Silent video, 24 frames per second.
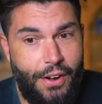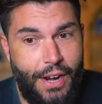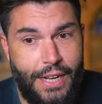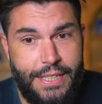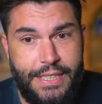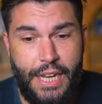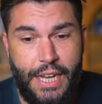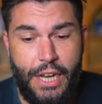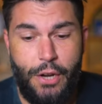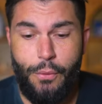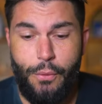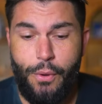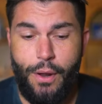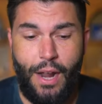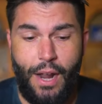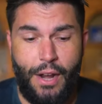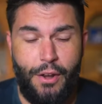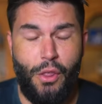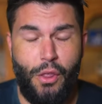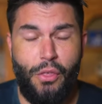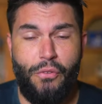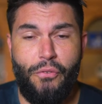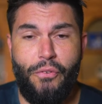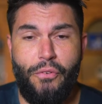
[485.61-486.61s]
And I tell you what, I
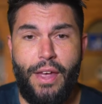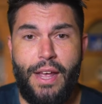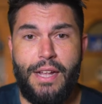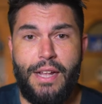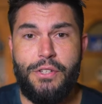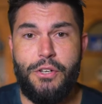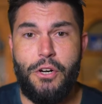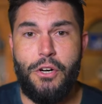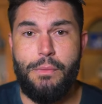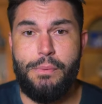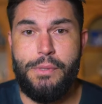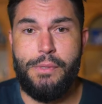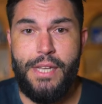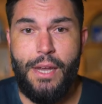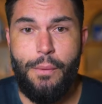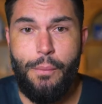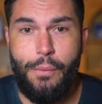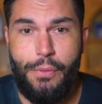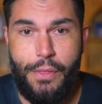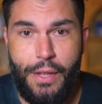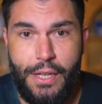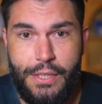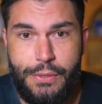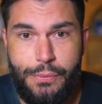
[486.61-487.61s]
know the fans are upset
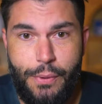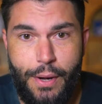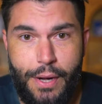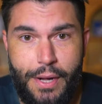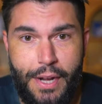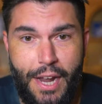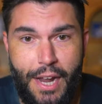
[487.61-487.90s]
with us right